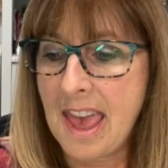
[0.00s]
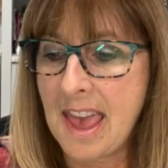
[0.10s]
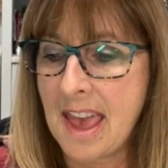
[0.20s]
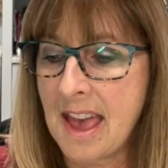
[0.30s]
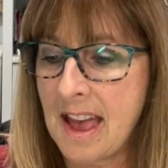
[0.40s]

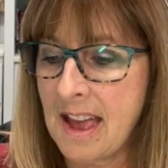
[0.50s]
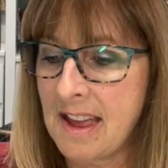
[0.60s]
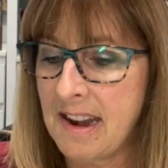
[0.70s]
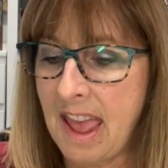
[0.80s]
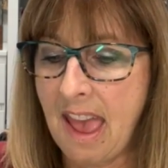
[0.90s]

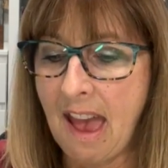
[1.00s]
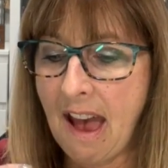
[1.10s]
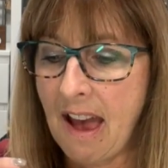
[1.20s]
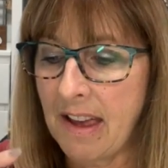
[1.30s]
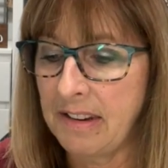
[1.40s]
and
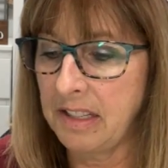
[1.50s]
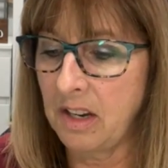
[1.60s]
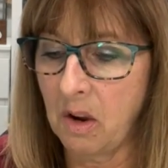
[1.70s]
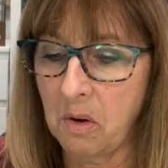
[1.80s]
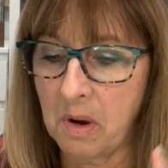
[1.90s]
add, you
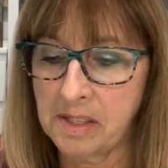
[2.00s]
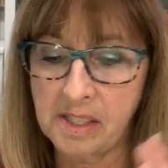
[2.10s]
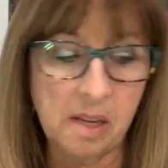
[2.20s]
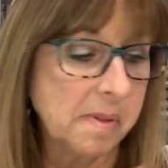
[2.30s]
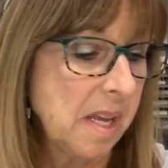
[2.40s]
know, a
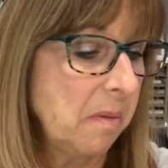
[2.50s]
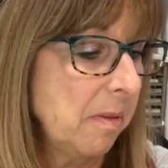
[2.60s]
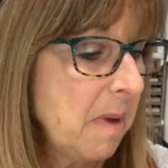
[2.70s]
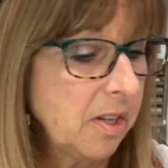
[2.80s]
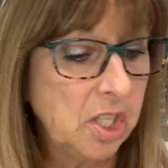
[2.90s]
stamp set
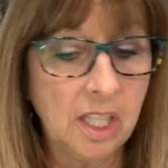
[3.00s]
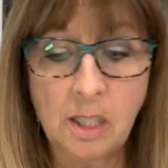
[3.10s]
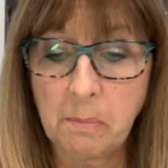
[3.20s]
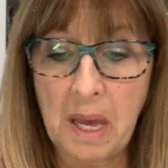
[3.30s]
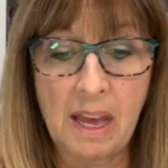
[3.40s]
with matching
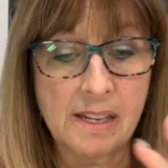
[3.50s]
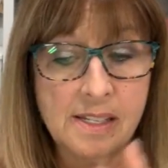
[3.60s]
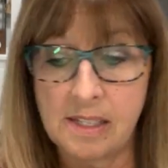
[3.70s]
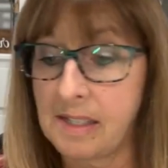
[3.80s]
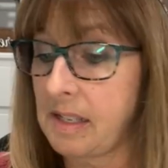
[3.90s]
ink
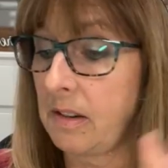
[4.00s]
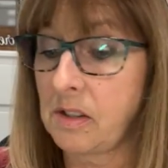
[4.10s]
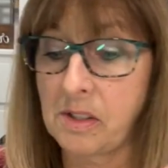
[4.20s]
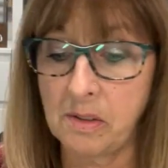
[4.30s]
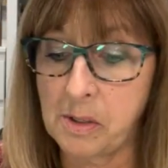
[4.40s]
pads and
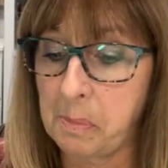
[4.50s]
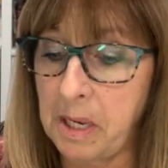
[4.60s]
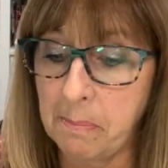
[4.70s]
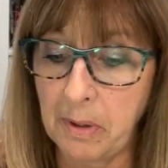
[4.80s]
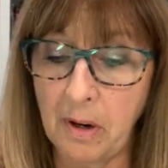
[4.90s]
designer series
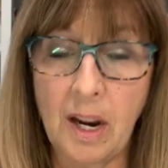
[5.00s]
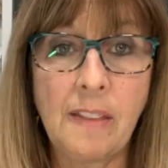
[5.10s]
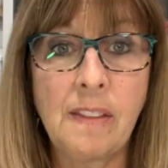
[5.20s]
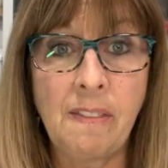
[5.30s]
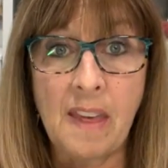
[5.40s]
paper.
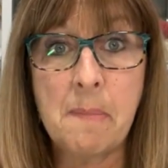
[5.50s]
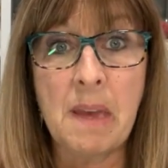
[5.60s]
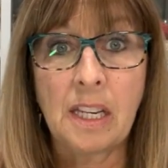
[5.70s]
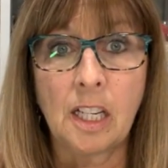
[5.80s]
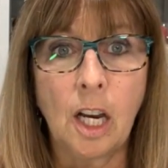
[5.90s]
And then they
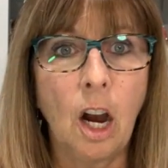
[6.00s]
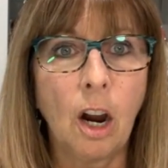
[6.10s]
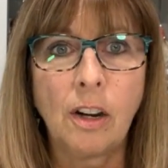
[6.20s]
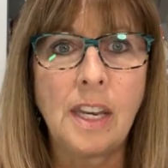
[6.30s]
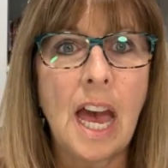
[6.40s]
make a
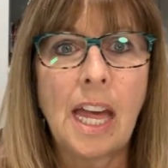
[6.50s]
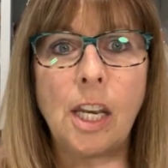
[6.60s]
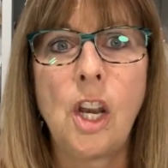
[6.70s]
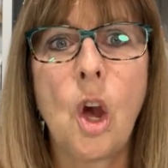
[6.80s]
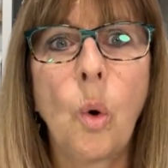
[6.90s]
card
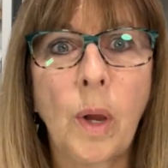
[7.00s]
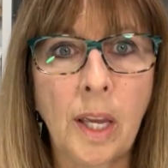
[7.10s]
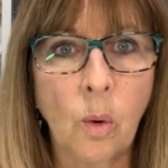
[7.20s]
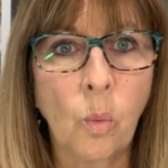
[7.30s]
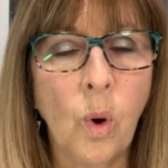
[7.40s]
not
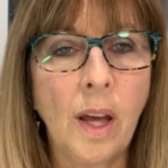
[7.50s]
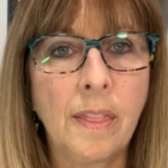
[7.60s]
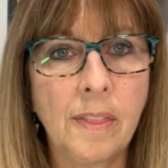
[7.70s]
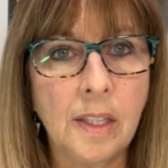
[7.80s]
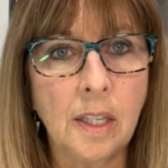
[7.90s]
knowing
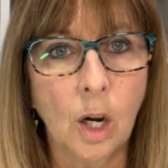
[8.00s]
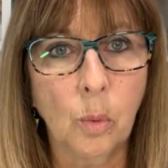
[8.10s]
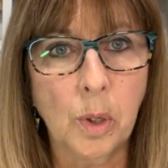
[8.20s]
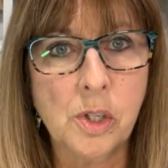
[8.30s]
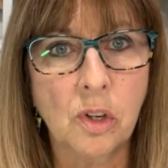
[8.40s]
what the
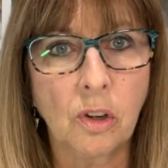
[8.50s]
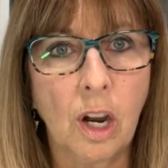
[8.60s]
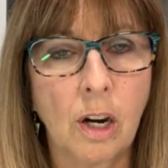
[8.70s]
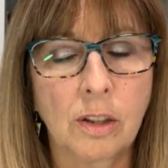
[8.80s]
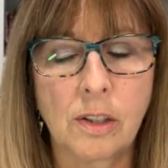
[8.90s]
original
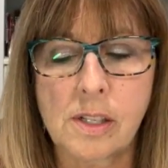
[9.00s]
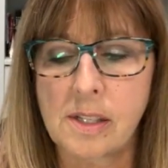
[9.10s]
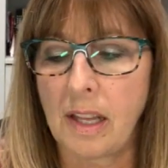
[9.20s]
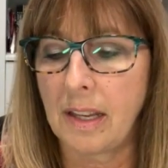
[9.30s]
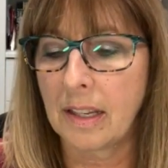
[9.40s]
card
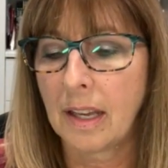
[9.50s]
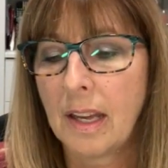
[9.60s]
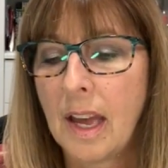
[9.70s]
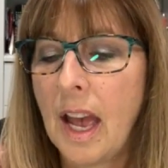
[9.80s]
looks like.